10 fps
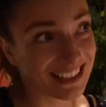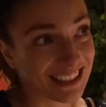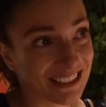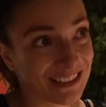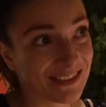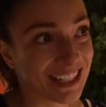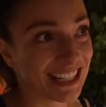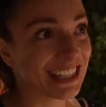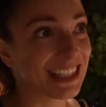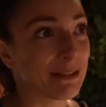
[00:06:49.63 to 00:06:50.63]
So
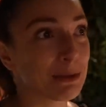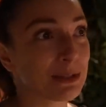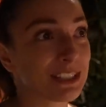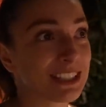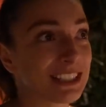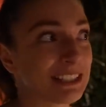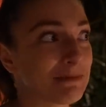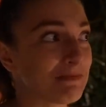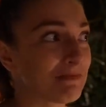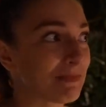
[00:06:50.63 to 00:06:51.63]
meaning they would,
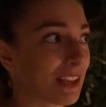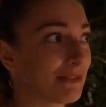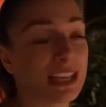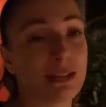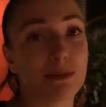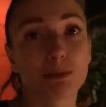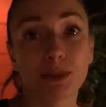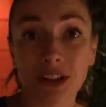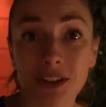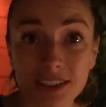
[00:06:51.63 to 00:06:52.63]
um, if they would
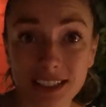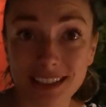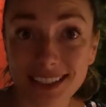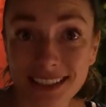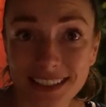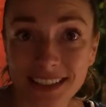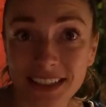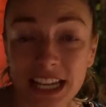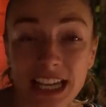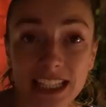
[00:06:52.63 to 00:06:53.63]
bring out the dinner,
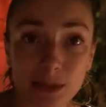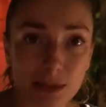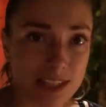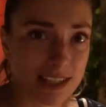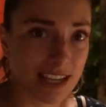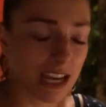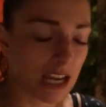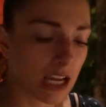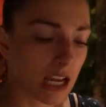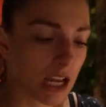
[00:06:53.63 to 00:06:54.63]
they would
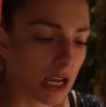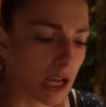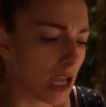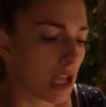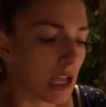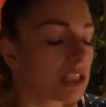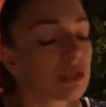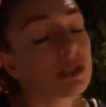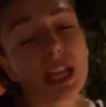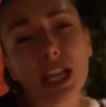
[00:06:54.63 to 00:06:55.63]
say, and
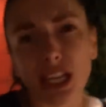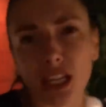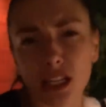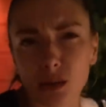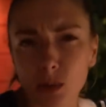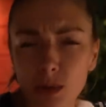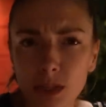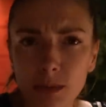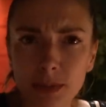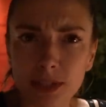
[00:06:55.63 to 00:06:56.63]
today we
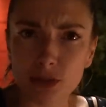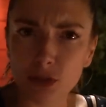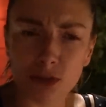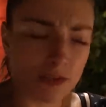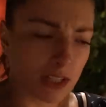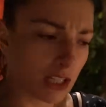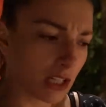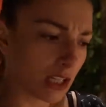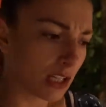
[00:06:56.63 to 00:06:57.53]
will be serving